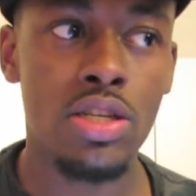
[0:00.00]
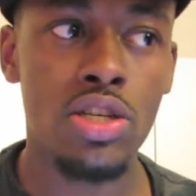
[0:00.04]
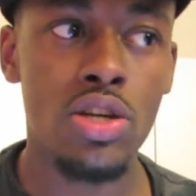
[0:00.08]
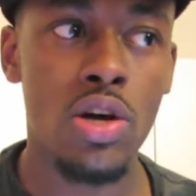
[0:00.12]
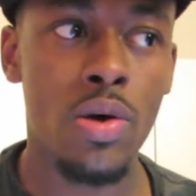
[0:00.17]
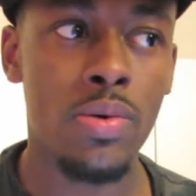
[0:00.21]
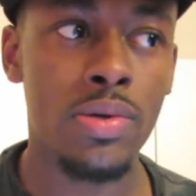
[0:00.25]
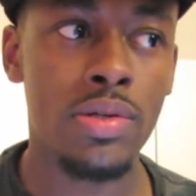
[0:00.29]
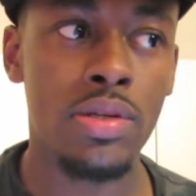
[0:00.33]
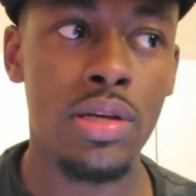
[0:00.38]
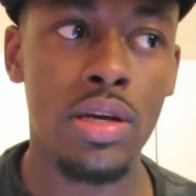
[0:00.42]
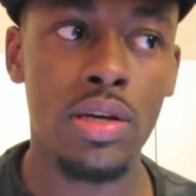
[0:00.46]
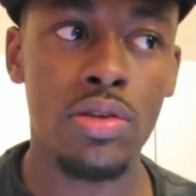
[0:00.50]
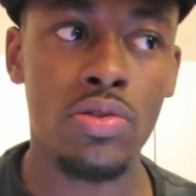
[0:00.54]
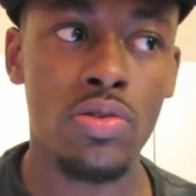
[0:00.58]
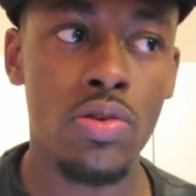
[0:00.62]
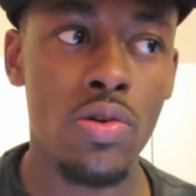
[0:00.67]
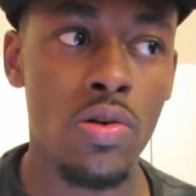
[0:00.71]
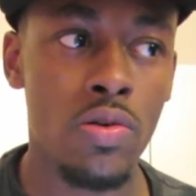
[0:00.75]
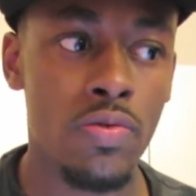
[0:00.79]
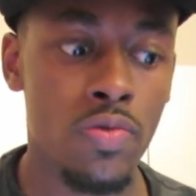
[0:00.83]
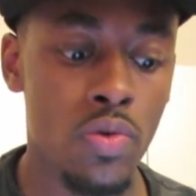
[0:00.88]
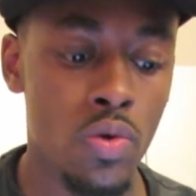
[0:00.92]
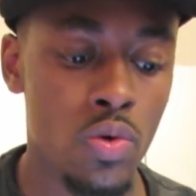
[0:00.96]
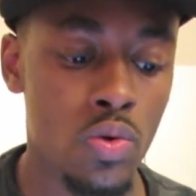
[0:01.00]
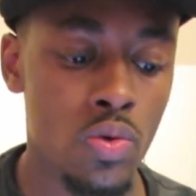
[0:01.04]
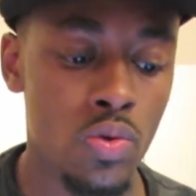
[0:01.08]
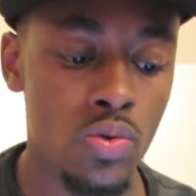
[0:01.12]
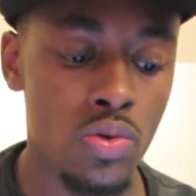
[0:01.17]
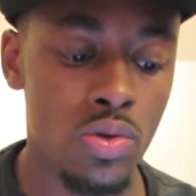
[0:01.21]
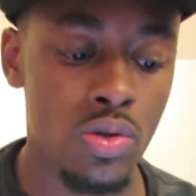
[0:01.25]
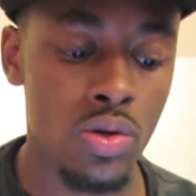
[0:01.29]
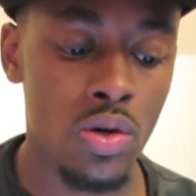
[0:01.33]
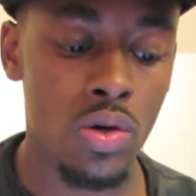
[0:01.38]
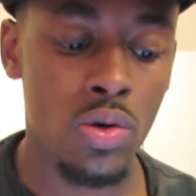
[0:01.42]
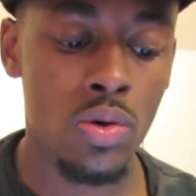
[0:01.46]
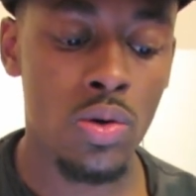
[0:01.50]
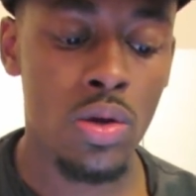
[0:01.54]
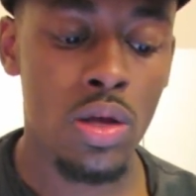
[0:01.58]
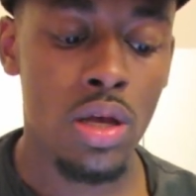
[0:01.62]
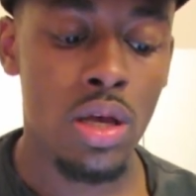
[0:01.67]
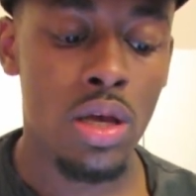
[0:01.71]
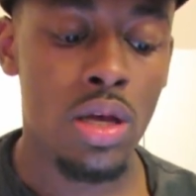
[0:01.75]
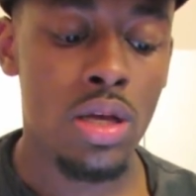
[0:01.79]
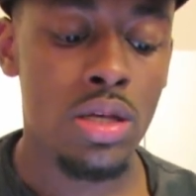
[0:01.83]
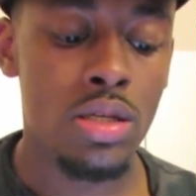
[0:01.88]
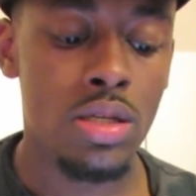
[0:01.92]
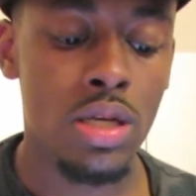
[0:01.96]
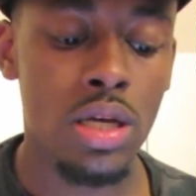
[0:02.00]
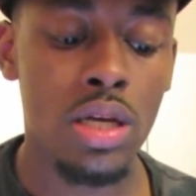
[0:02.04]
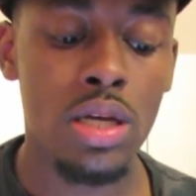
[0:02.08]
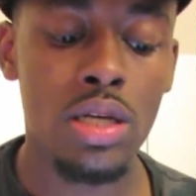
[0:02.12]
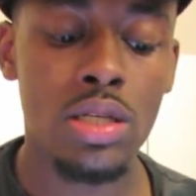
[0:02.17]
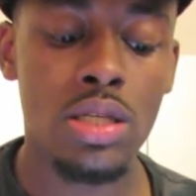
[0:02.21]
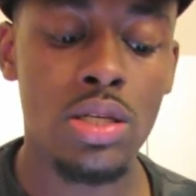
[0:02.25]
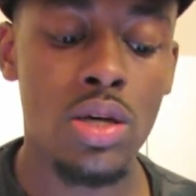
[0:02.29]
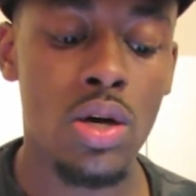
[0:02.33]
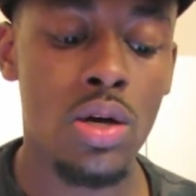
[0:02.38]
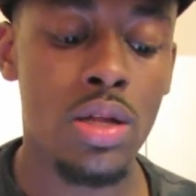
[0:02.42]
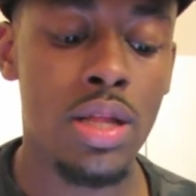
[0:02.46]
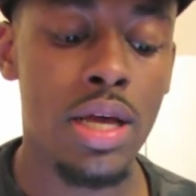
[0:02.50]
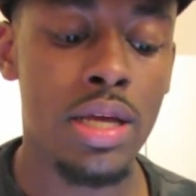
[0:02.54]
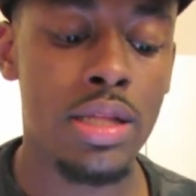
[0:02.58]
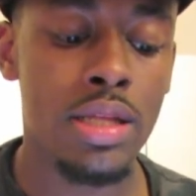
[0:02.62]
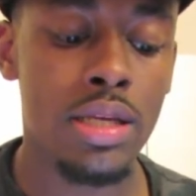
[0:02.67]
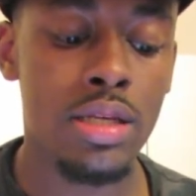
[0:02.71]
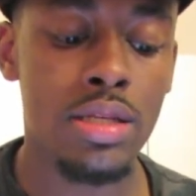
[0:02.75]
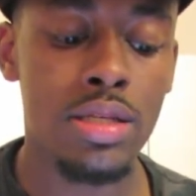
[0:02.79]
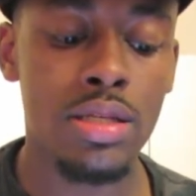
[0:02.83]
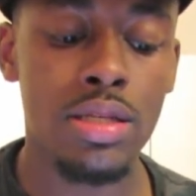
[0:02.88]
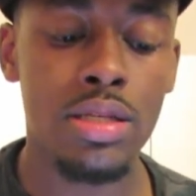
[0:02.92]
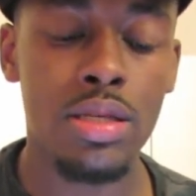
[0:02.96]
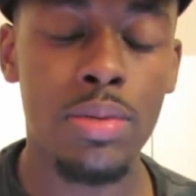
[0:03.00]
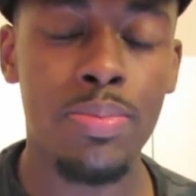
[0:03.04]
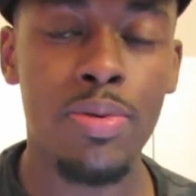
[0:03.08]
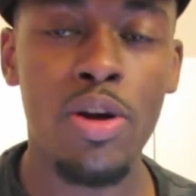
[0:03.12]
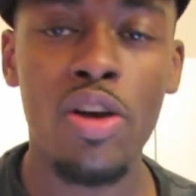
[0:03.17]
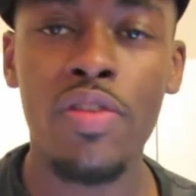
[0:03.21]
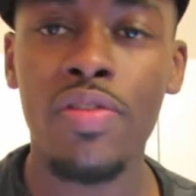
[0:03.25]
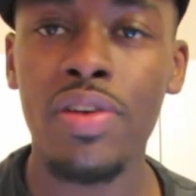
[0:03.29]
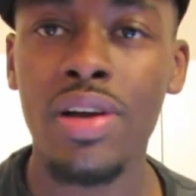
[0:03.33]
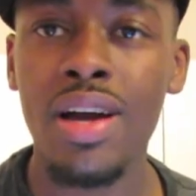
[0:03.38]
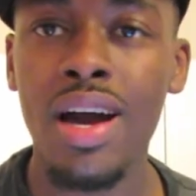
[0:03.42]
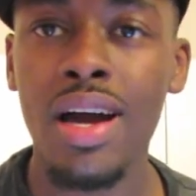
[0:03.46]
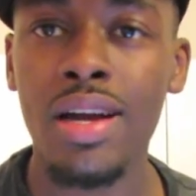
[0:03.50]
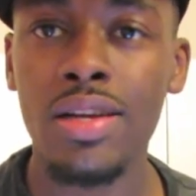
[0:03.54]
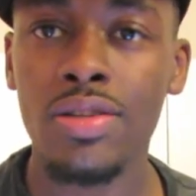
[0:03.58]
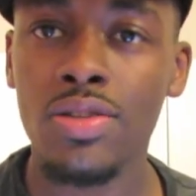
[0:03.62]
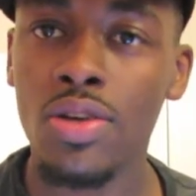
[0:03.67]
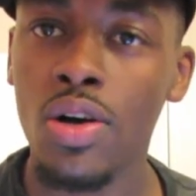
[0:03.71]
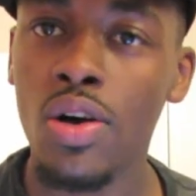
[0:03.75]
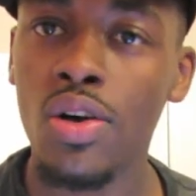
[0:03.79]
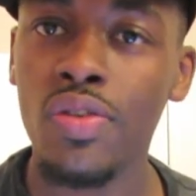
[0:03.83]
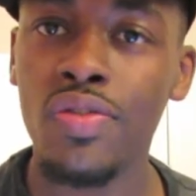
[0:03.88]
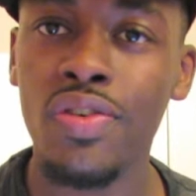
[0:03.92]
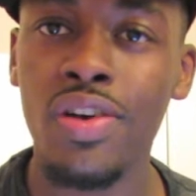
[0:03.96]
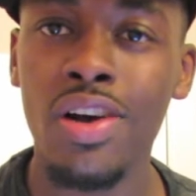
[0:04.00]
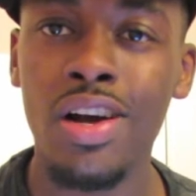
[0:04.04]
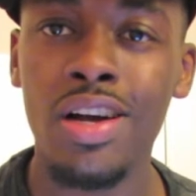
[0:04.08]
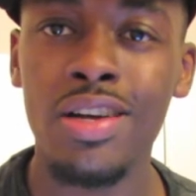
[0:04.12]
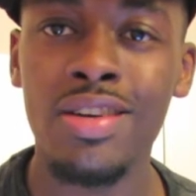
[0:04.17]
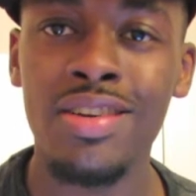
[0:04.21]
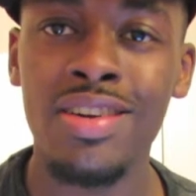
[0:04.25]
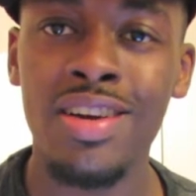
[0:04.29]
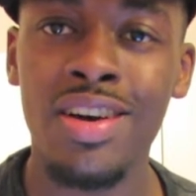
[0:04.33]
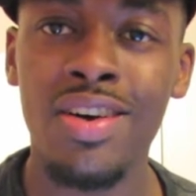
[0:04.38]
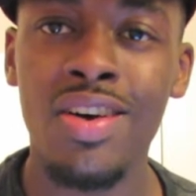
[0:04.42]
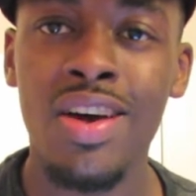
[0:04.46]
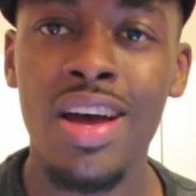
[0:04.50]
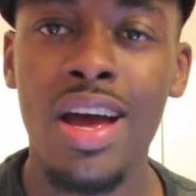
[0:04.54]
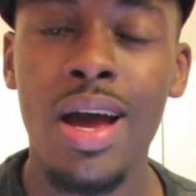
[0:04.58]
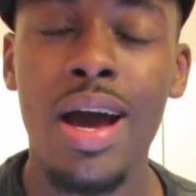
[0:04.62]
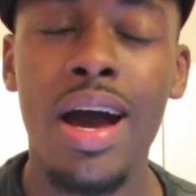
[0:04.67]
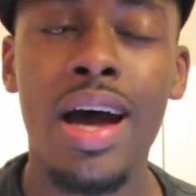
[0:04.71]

She always has strong vocals, so singing a song like this is the perfect kind of song for her, you know.